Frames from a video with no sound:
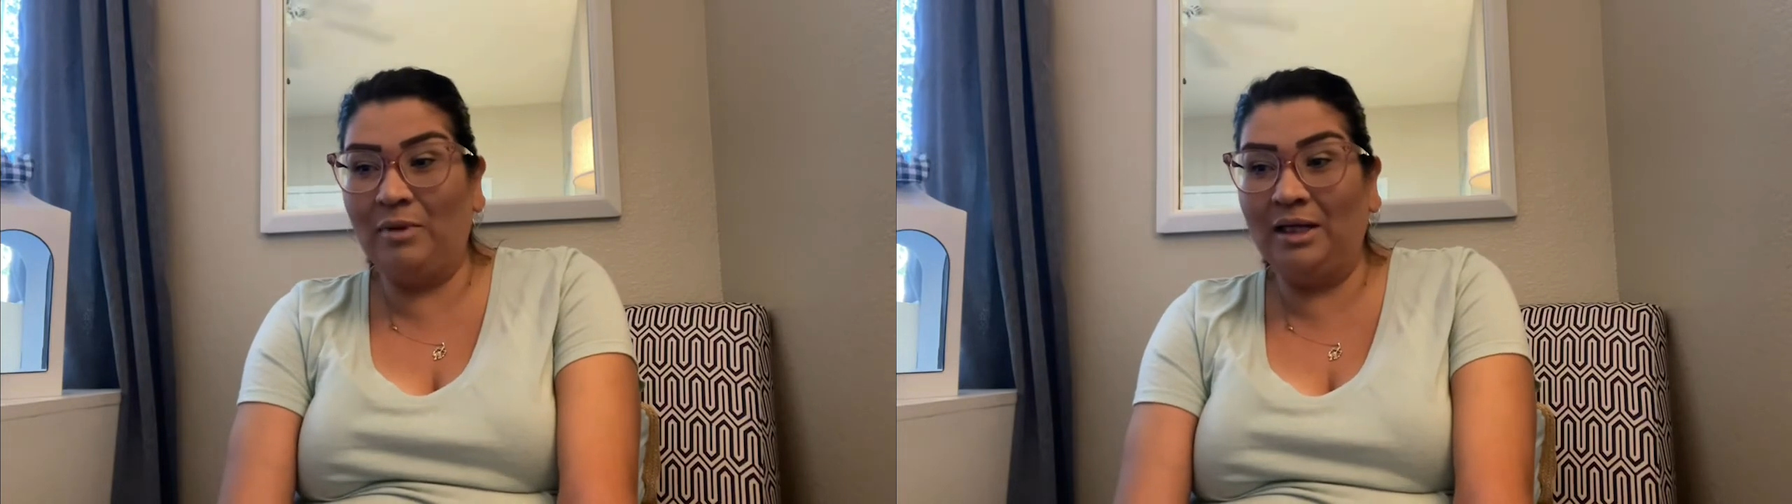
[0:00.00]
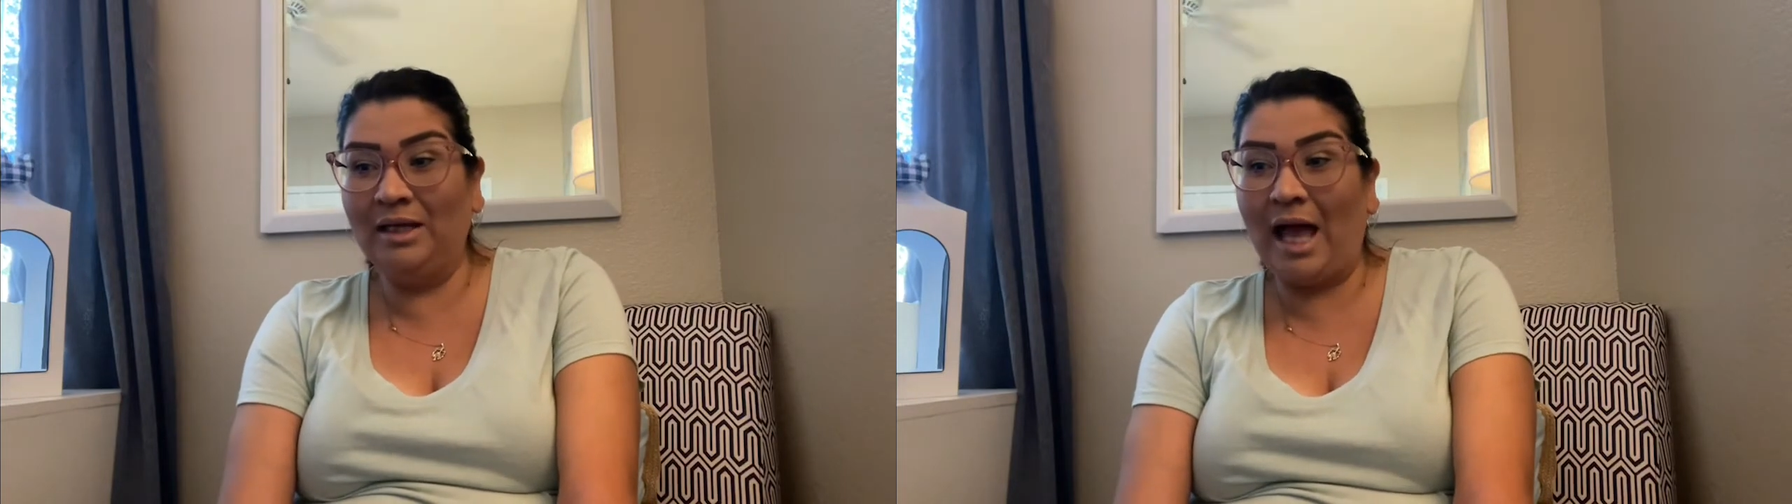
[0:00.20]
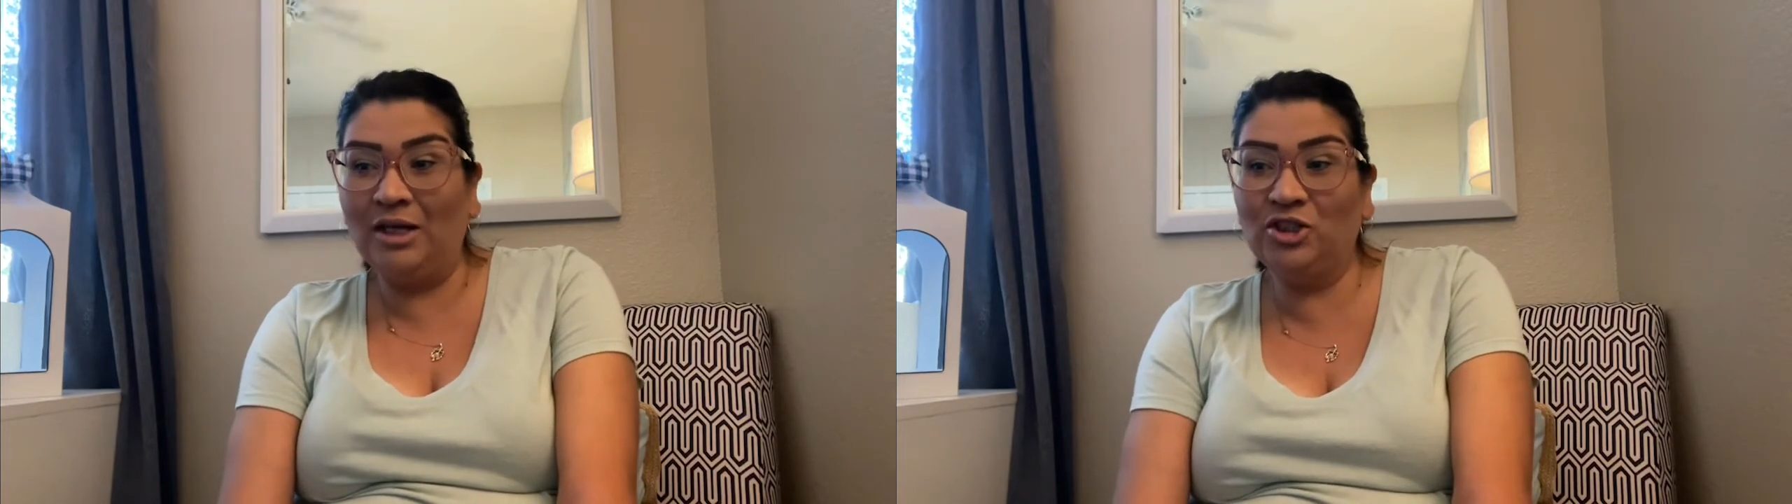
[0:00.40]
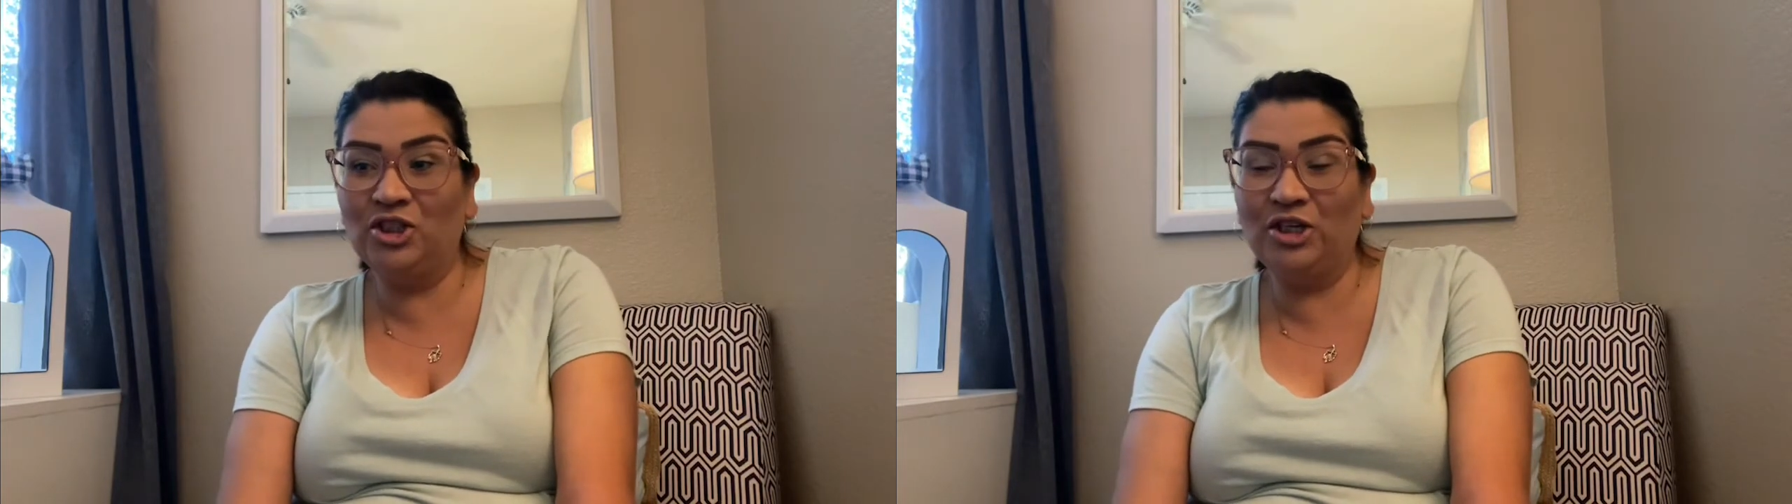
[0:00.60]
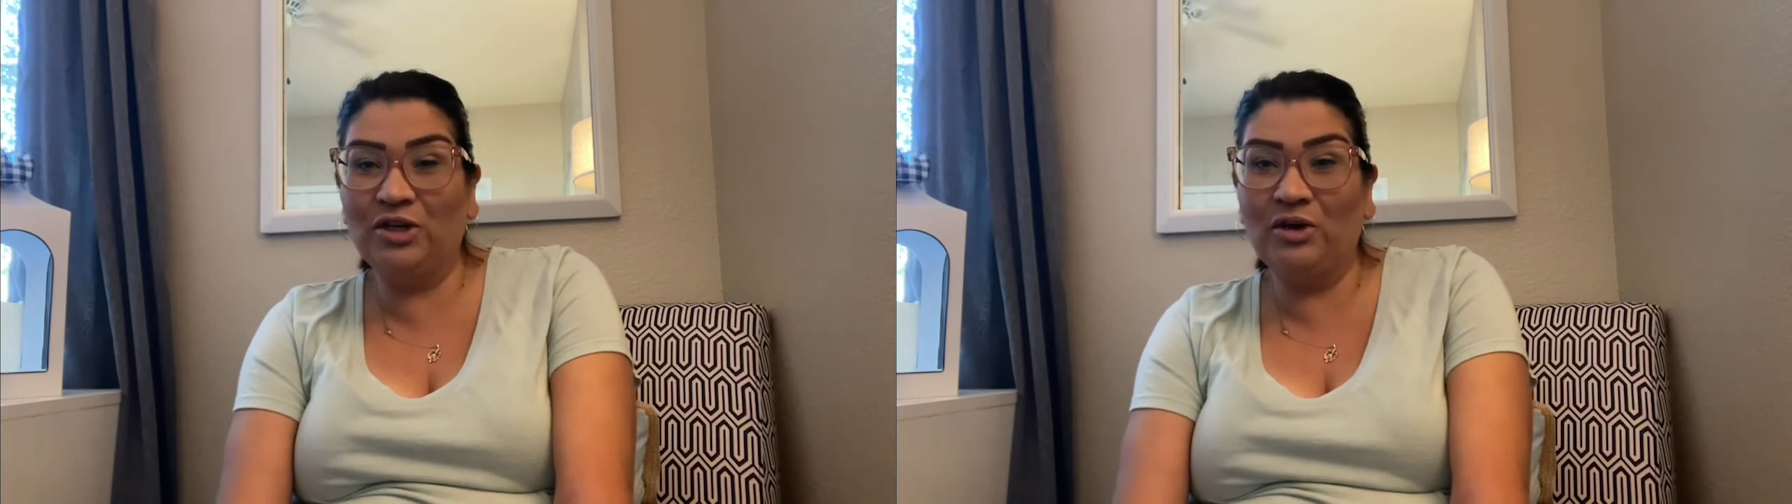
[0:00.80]
Last
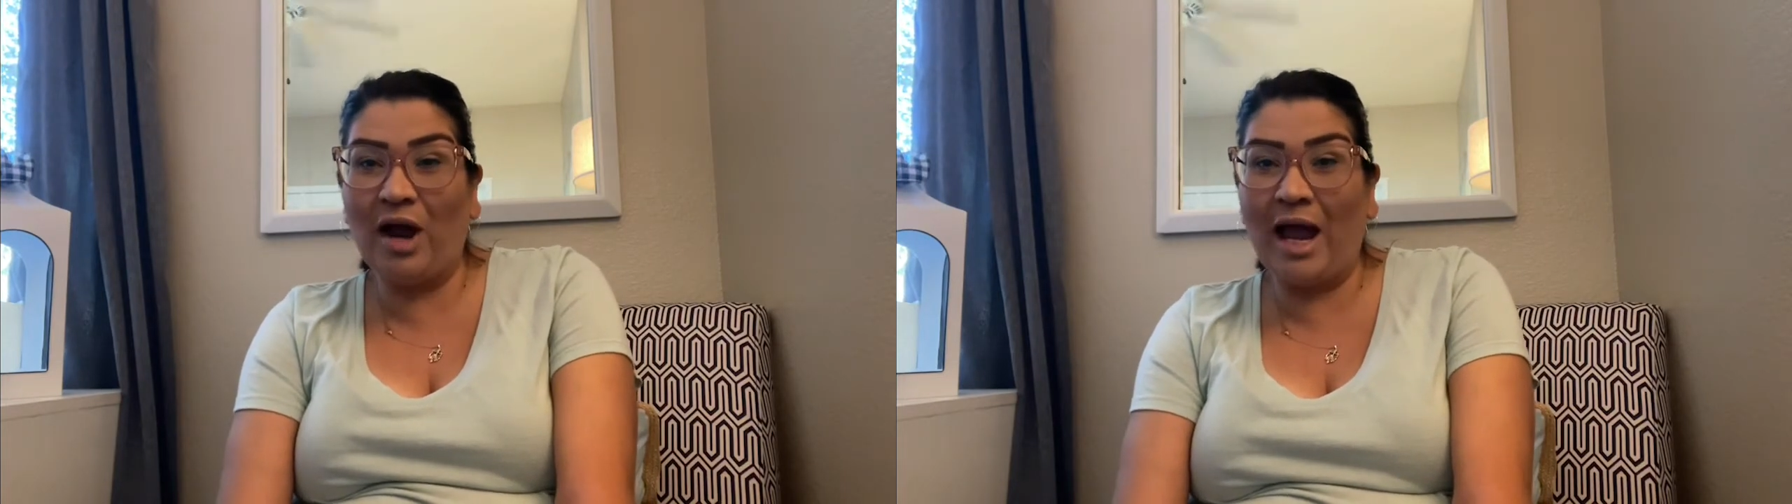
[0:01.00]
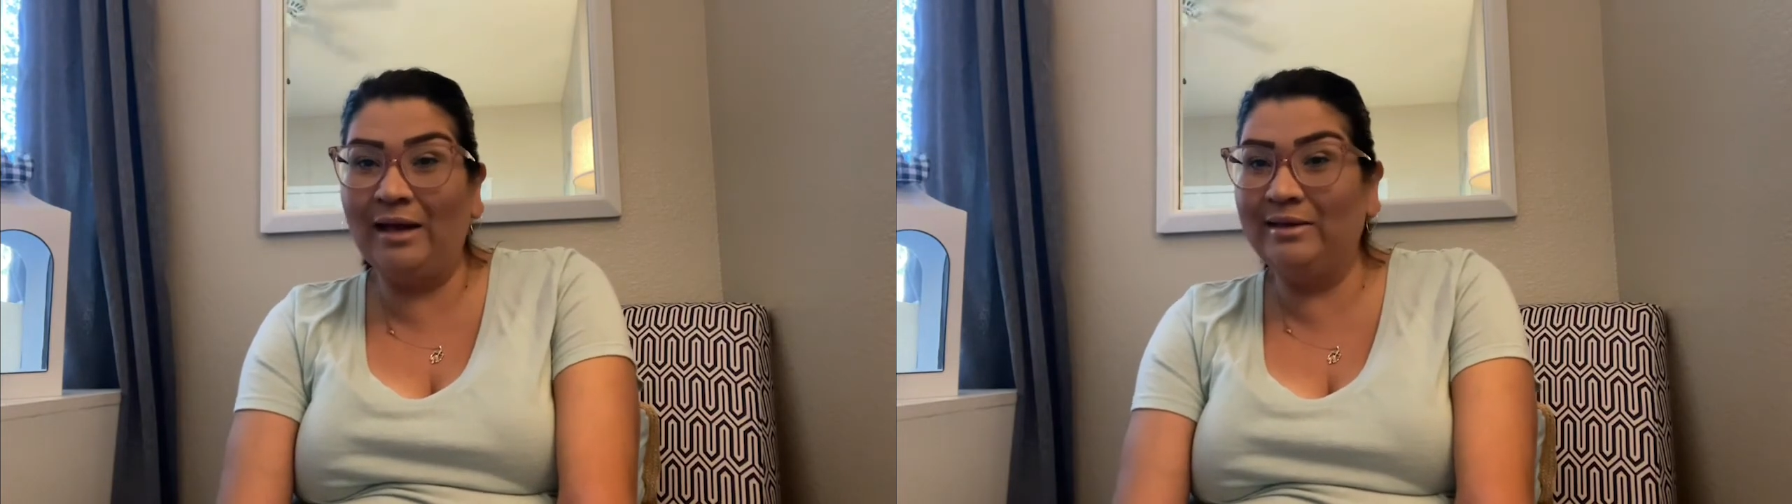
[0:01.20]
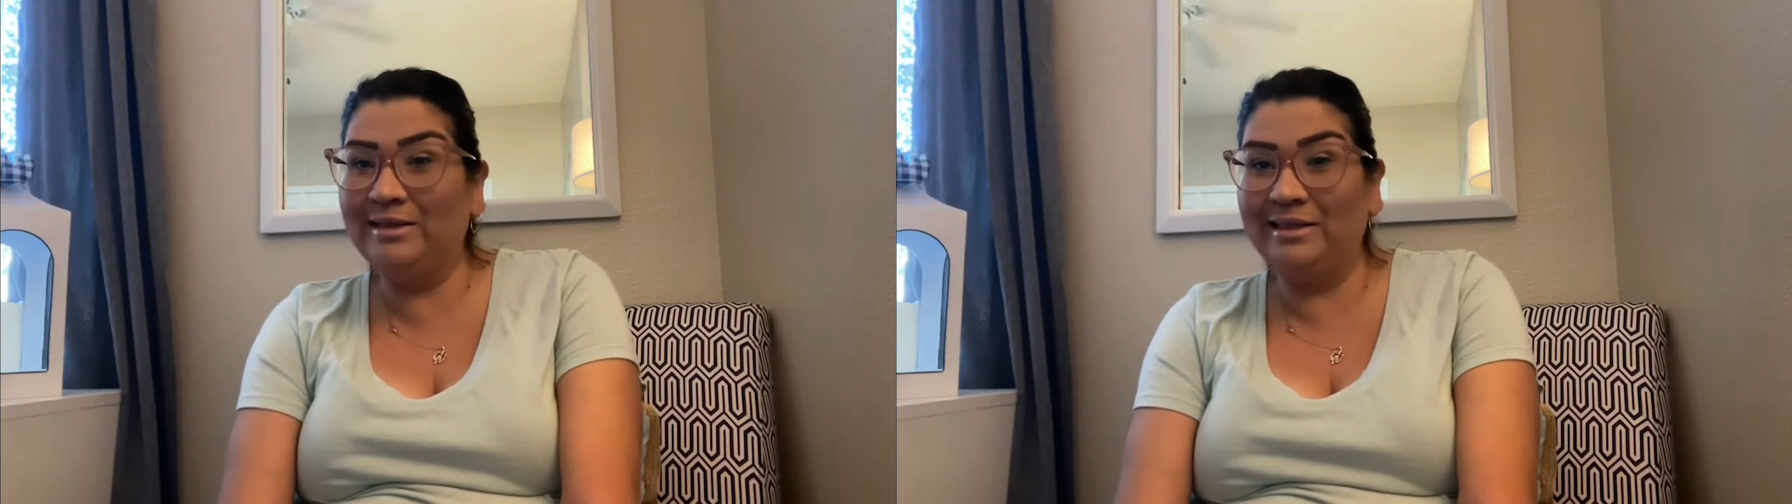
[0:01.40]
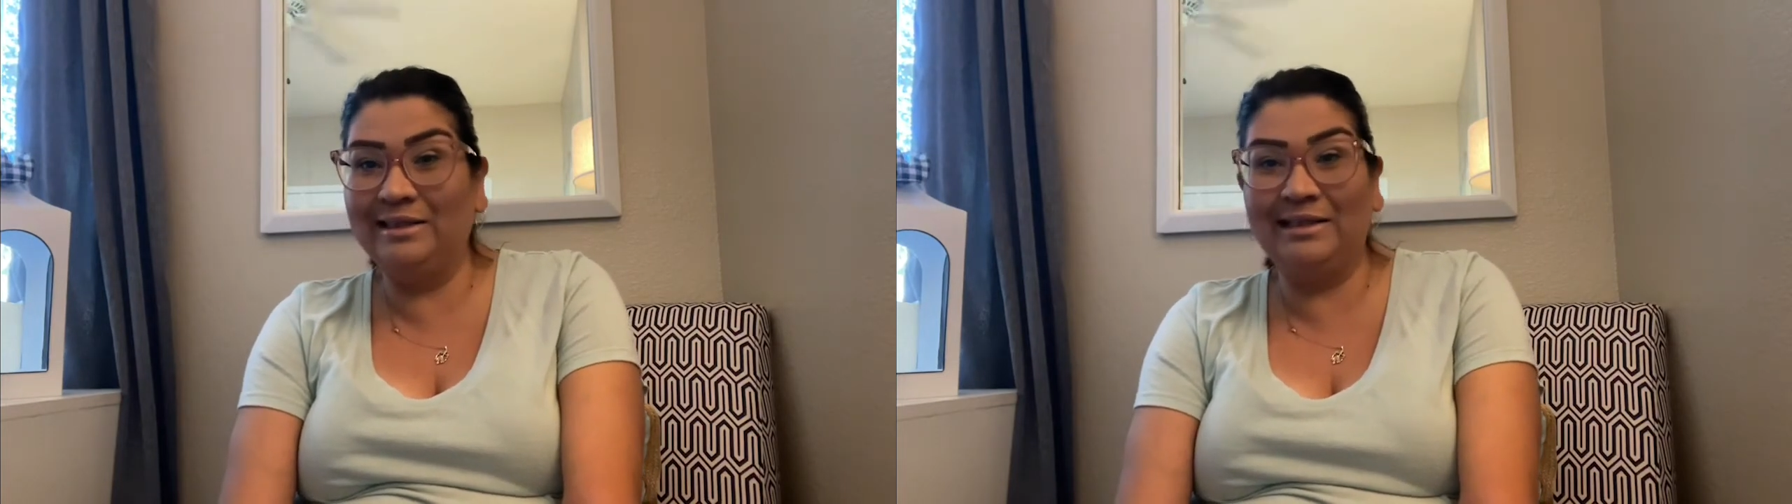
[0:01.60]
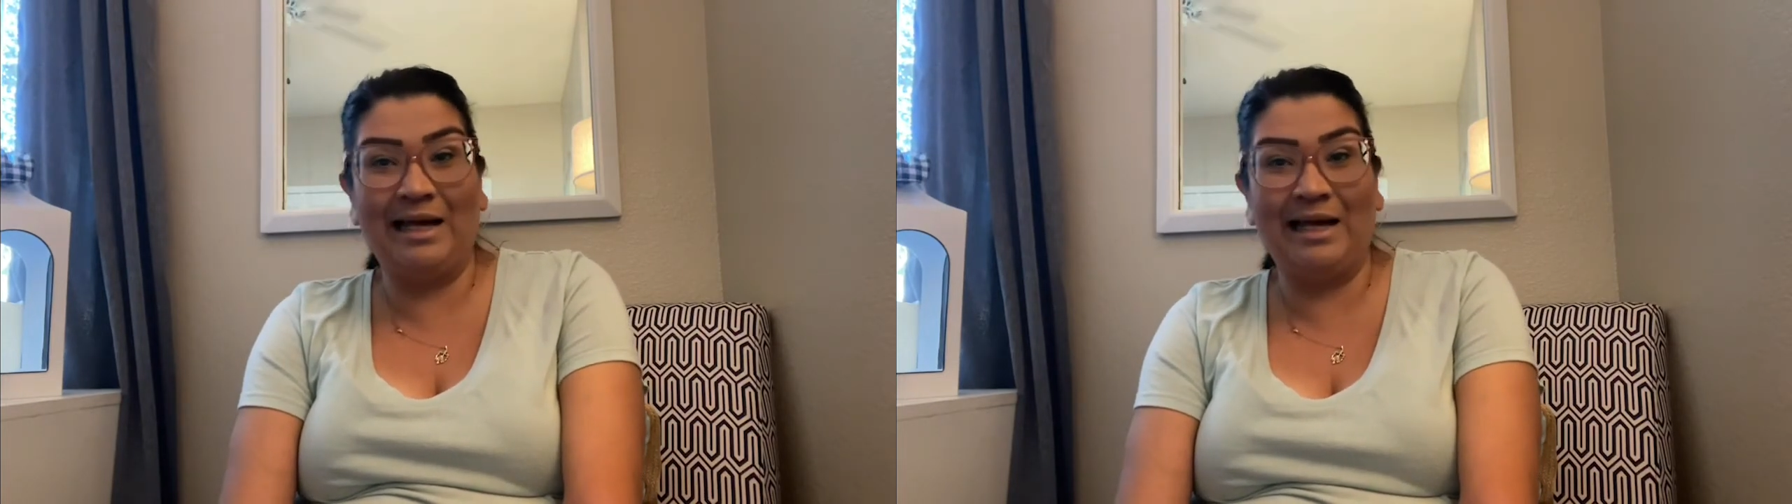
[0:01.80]
year I did